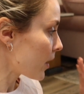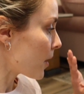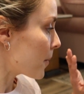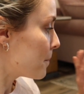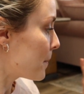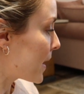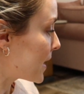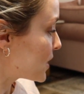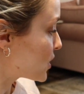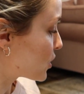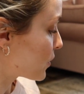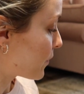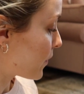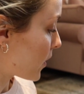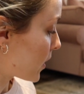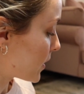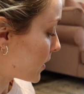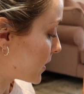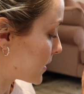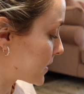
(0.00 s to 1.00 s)
managed to
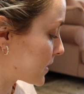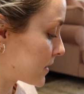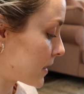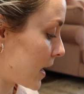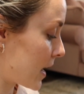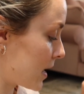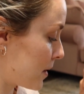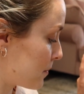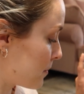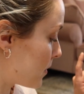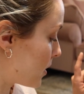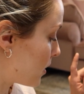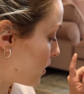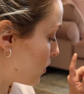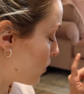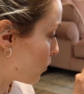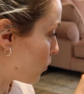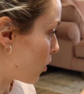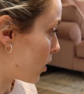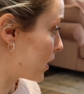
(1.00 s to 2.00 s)
find the
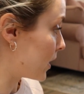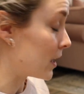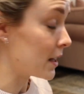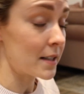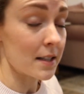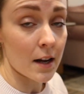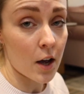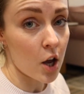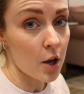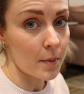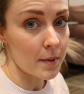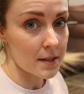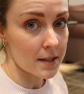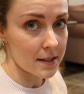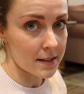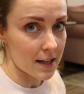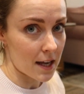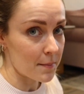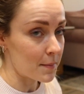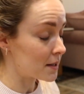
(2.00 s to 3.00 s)
same one, at least I hope it's the
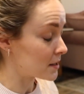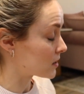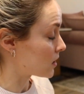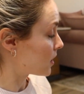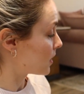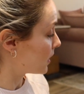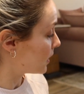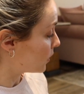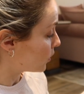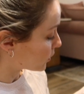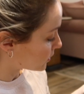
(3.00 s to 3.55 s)
same, it certainly